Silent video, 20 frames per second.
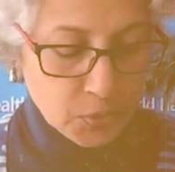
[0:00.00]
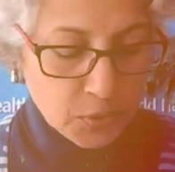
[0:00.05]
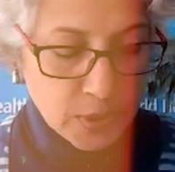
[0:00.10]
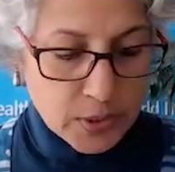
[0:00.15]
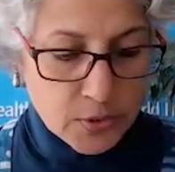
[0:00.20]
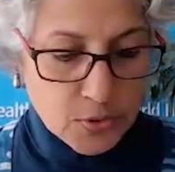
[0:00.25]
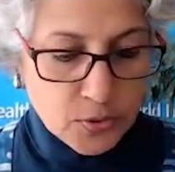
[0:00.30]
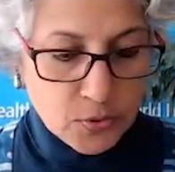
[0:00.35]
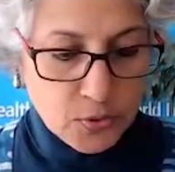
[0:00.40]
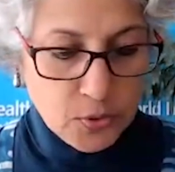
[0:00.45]

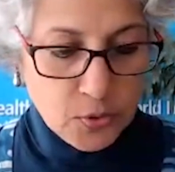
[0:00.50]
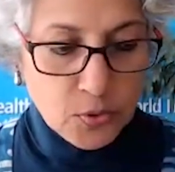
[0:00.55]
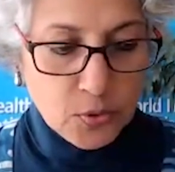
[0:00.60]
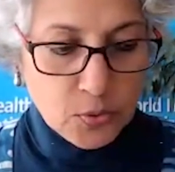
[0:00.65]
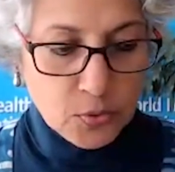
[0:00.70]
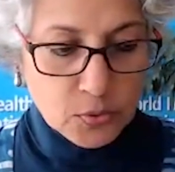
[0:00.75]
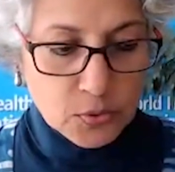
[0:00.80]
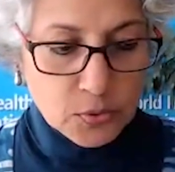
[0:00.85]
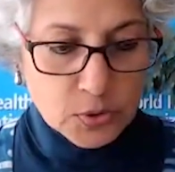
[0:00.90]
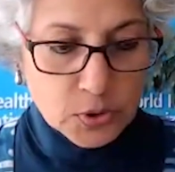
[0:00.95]
As you
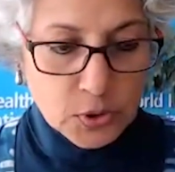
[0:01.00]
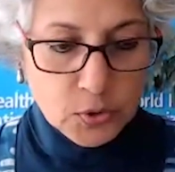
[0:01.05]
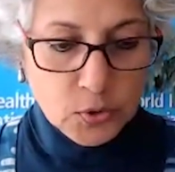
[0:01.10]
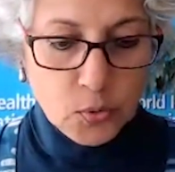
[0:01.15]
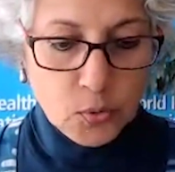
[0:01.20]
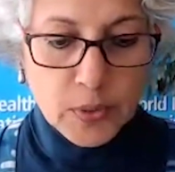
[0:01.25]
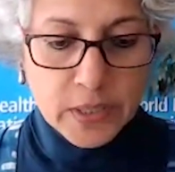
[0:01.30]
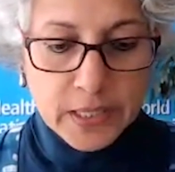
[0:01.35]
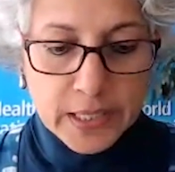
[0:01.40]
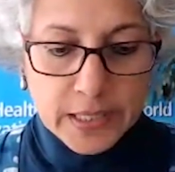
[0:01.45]
know,
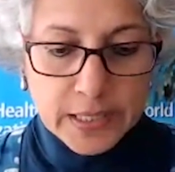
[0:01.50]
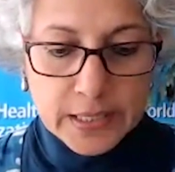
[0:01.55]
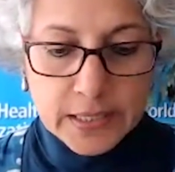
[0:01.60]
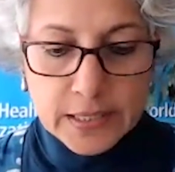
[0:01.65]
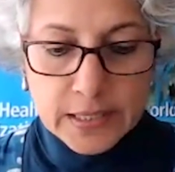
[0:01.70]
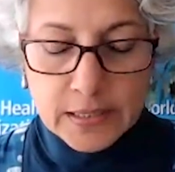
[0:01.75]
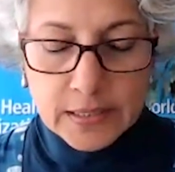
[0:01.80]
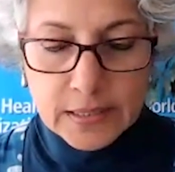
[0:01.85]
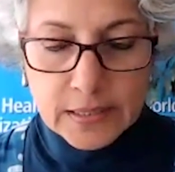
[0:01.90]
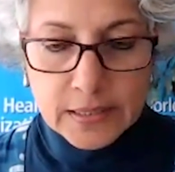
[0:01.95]
when I
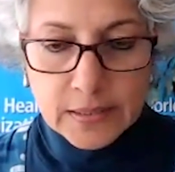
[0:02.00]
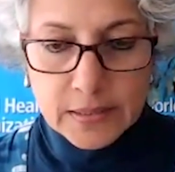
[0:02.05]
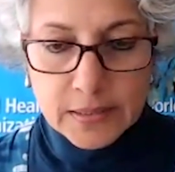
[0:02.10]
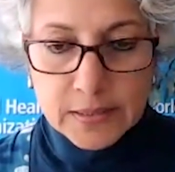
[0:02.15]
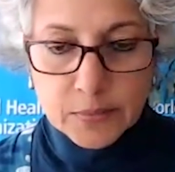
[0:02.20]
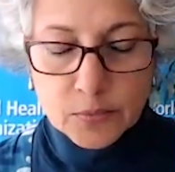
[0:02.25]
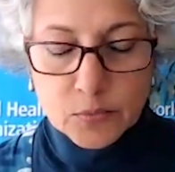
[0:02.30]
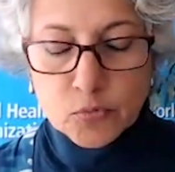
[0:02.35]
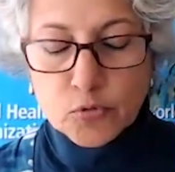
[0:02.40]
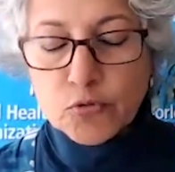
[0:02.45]

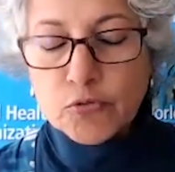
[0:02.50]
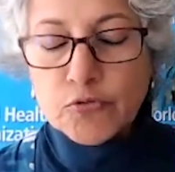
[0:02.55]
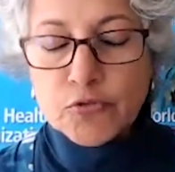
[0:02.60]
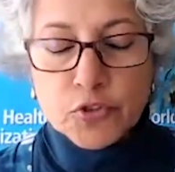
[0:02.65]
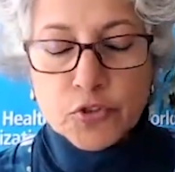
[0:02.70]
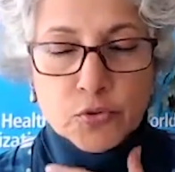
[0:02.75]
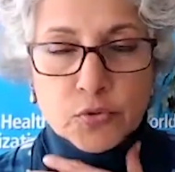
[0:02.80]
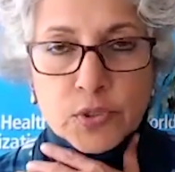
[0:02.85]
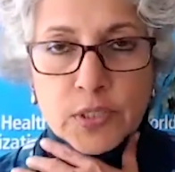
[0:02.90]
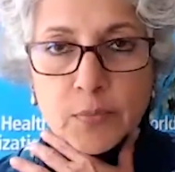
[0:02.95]

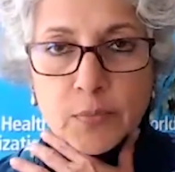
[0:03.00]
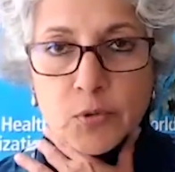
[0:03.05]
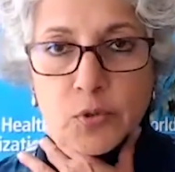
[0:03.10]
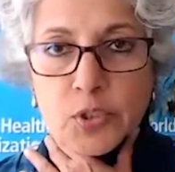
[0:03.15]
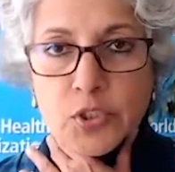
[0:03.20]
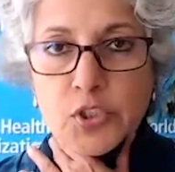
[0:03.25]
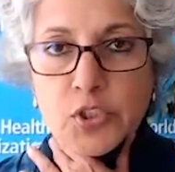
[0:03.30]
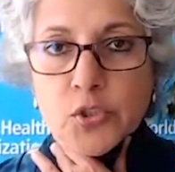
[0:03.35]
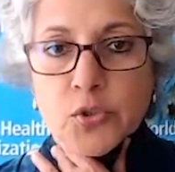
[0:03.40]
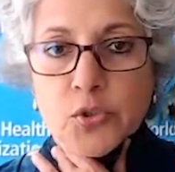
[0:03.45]
moved to
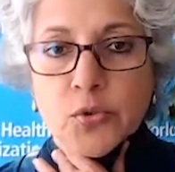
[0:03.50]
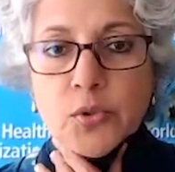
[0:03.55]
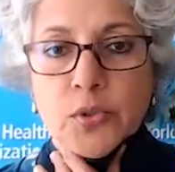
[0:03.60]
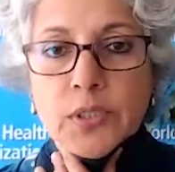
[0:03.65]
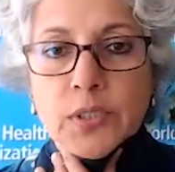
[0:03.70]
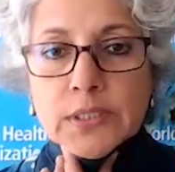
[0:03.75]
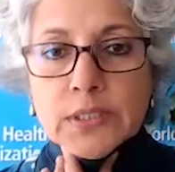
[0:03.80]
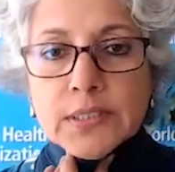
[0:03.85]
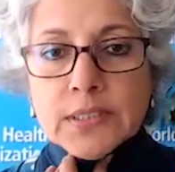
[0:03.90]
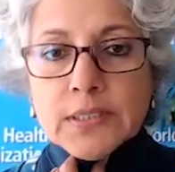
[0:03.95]
WHO
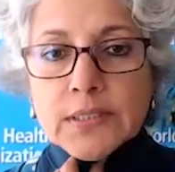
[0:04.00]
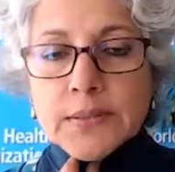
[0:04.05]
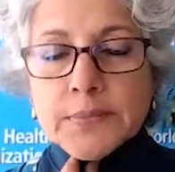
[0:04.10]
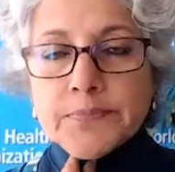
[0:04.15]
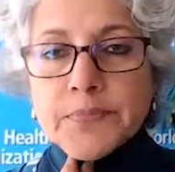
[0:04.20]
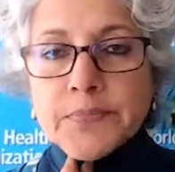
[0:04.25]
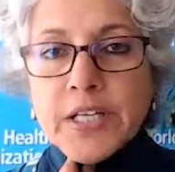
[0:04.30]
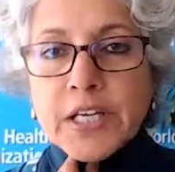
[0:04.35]
at the